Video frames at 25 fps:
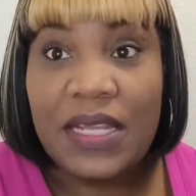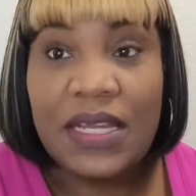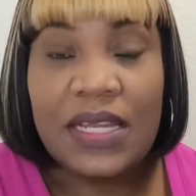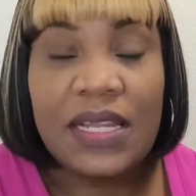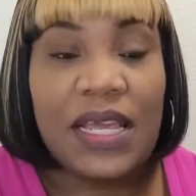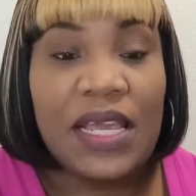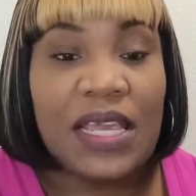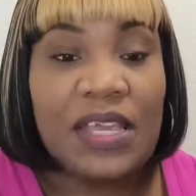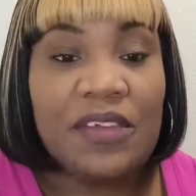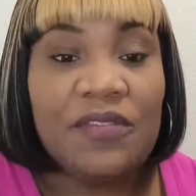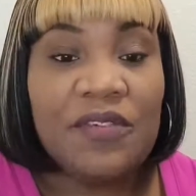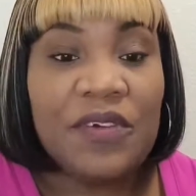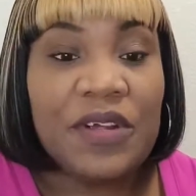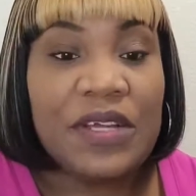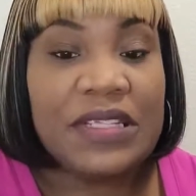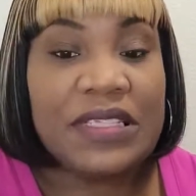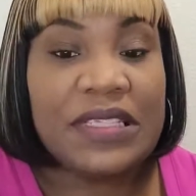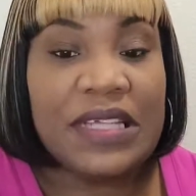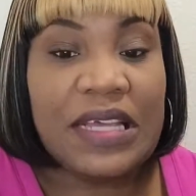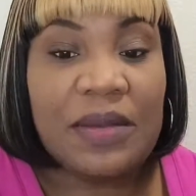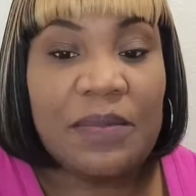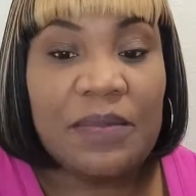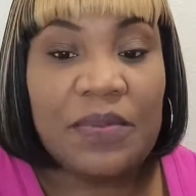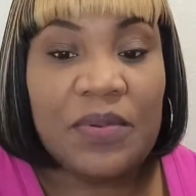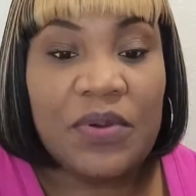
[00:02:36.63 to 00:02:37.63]
Like, for
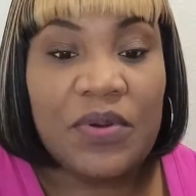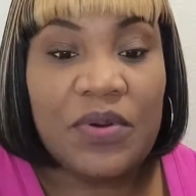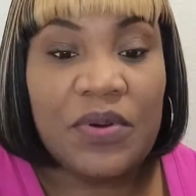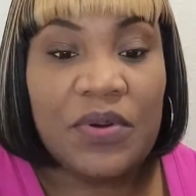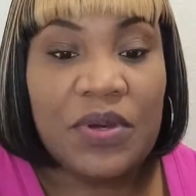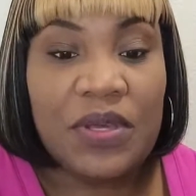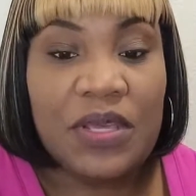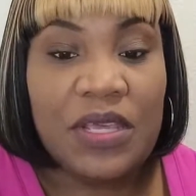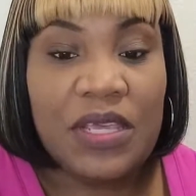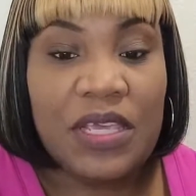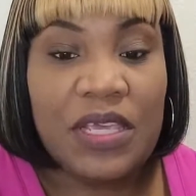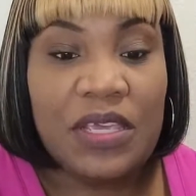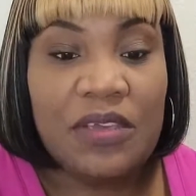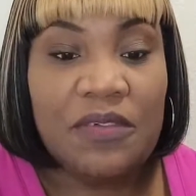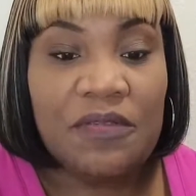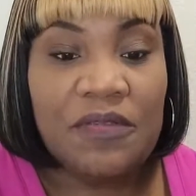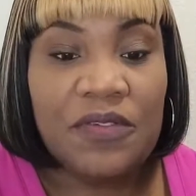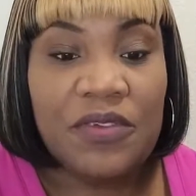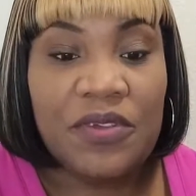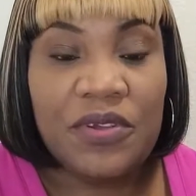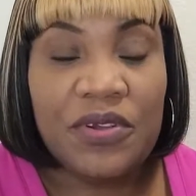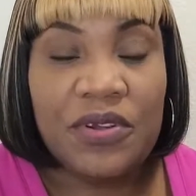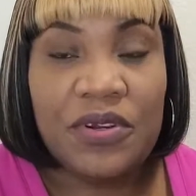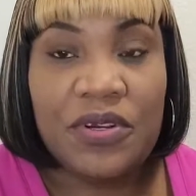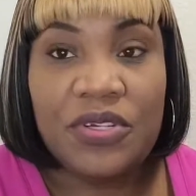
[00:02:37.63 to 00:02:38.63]
example, if
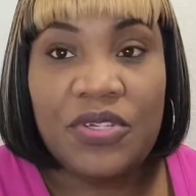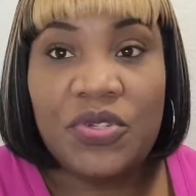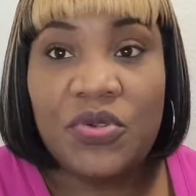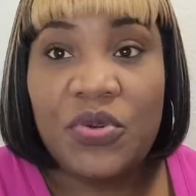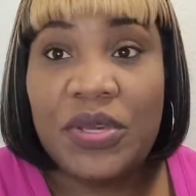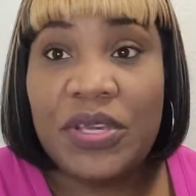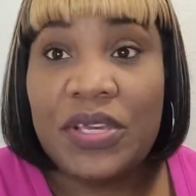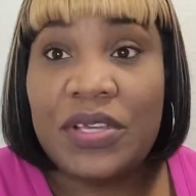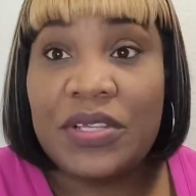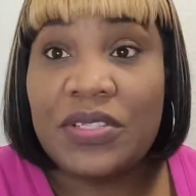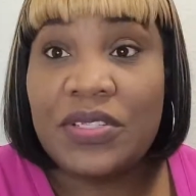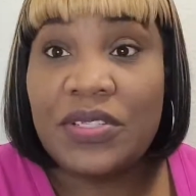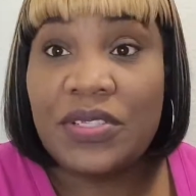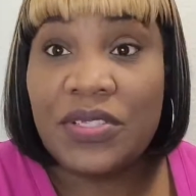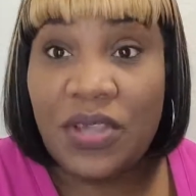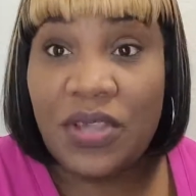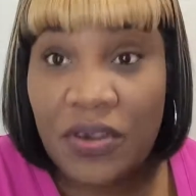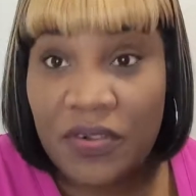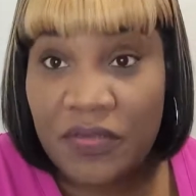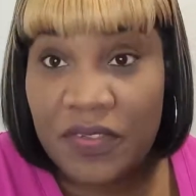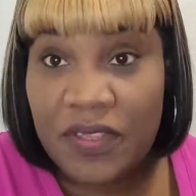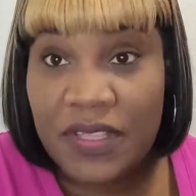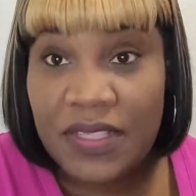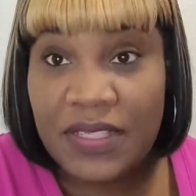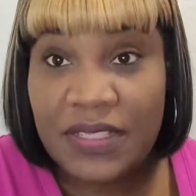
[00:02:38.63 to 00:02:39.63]
you're doing a
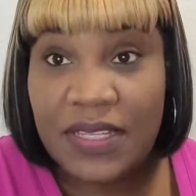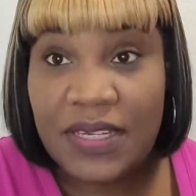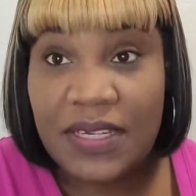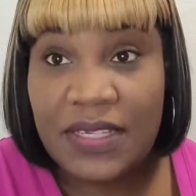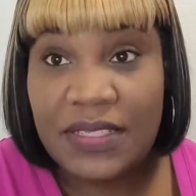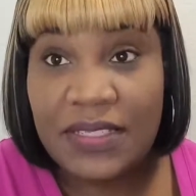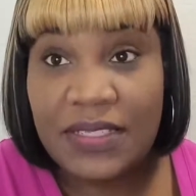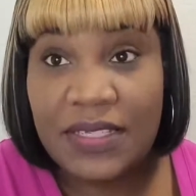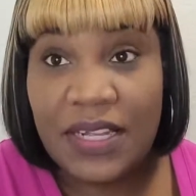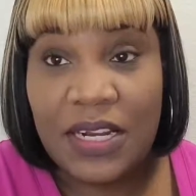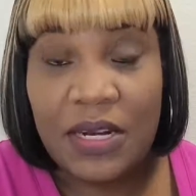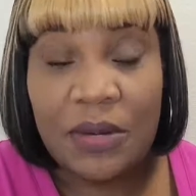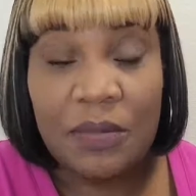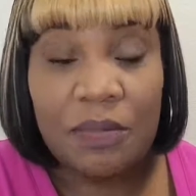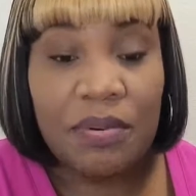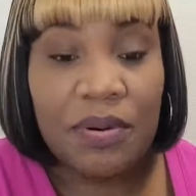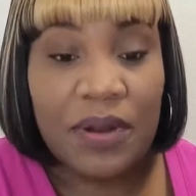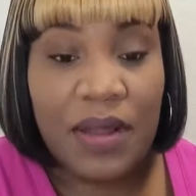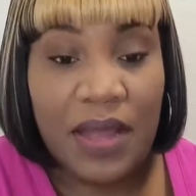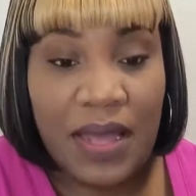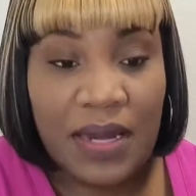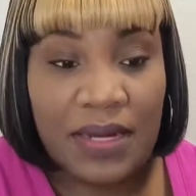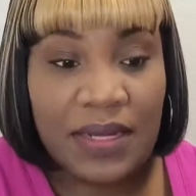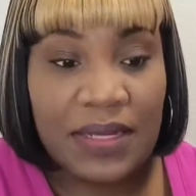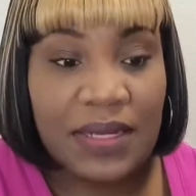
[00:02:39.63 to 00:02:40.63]
service and it's not a
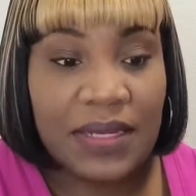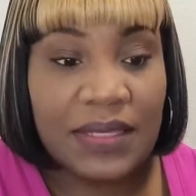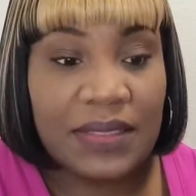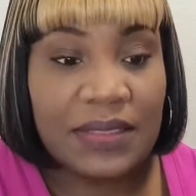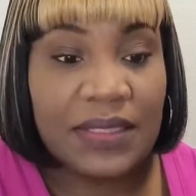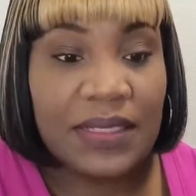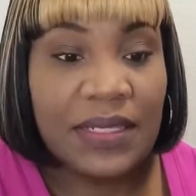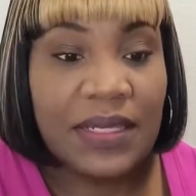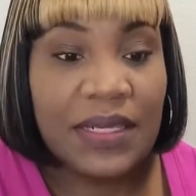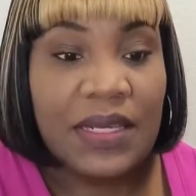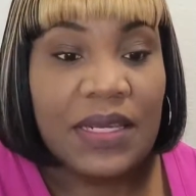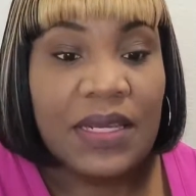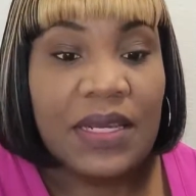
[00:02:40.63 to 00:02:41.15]
product,